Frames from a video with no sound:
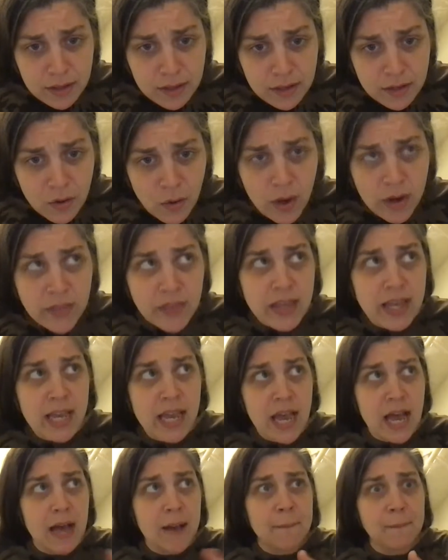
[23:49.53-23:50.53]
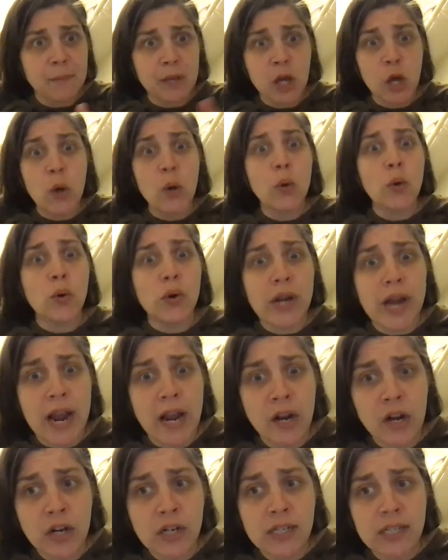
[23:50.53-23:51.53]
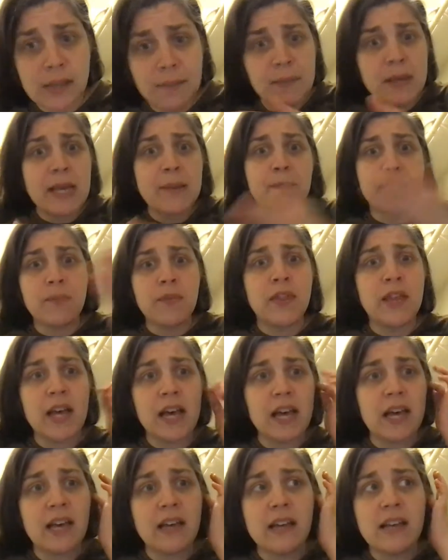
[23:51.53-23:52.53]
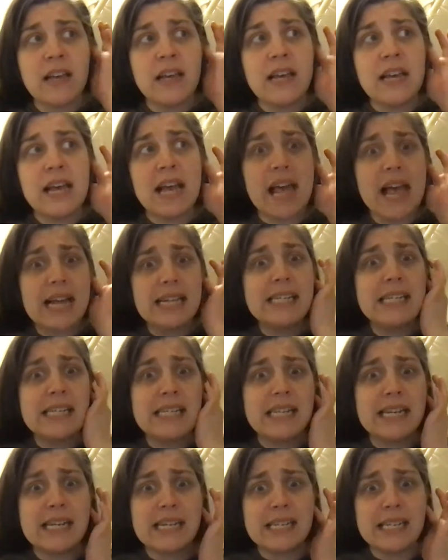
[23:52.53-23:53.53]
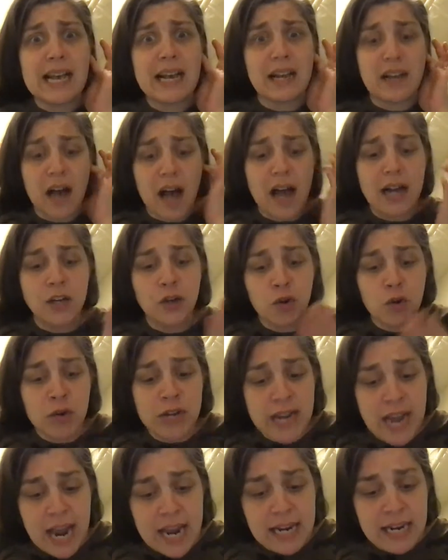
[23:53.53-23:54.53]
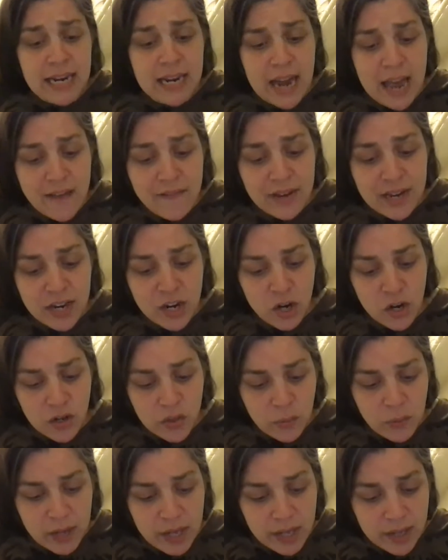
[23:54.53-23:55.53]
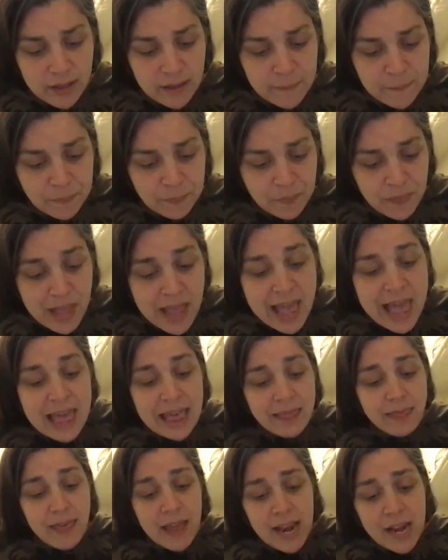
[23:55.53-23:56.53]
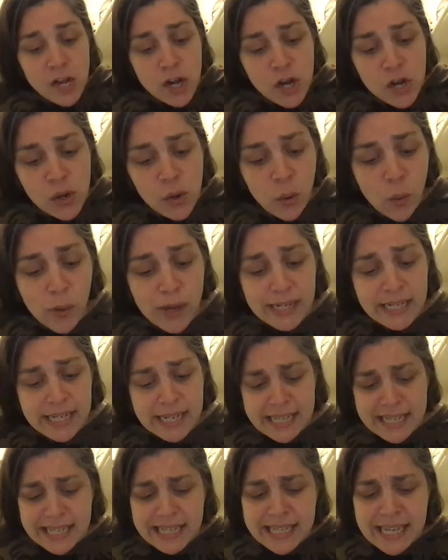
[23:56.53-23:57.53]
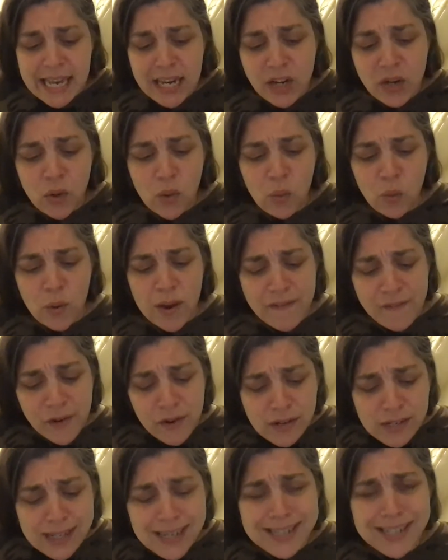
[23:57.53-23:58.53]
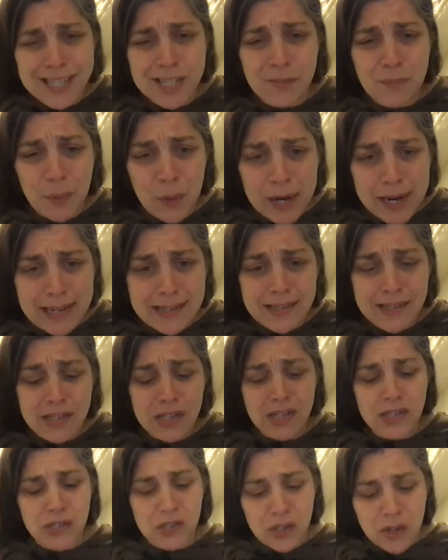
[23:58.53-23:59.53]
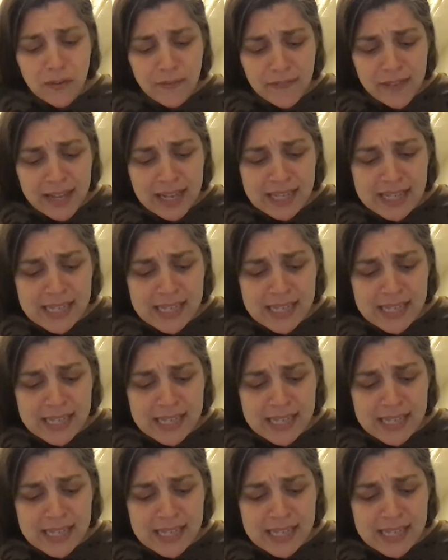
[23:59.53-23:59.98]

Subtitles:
or the co-creators, the entities that God created heaven and earth with. They knew when to signal rivers and springs to surface